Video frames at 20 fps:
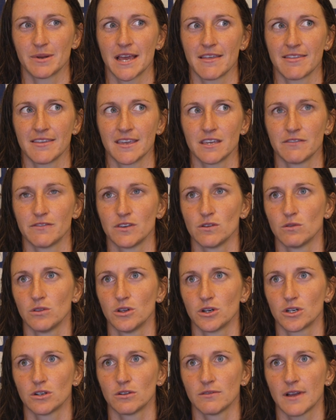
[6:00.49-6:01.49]
but I think if you
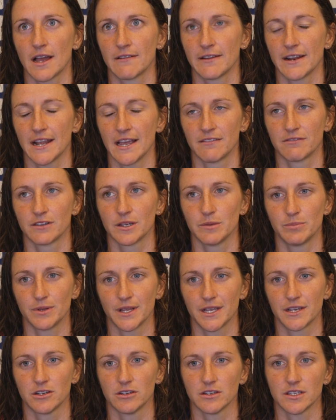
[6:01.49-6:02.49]
look around at every
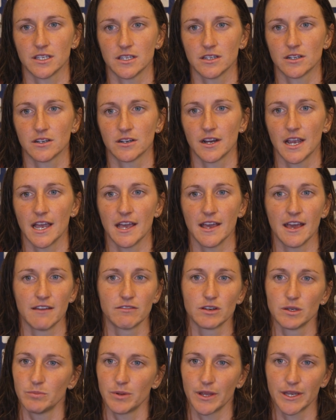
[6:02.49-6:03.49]
player here,
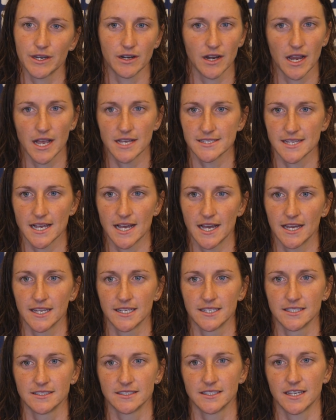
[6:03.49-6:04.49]
every player has
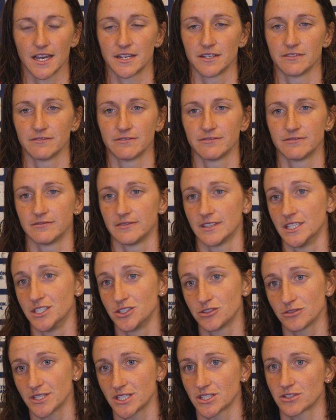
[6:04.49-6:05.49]
had kind of
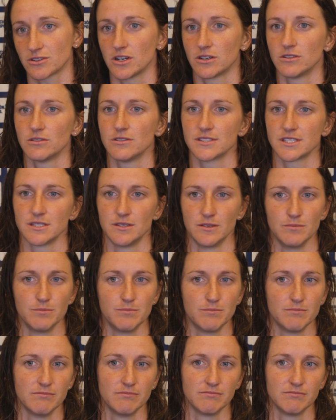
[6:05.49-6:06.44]
injury struggles and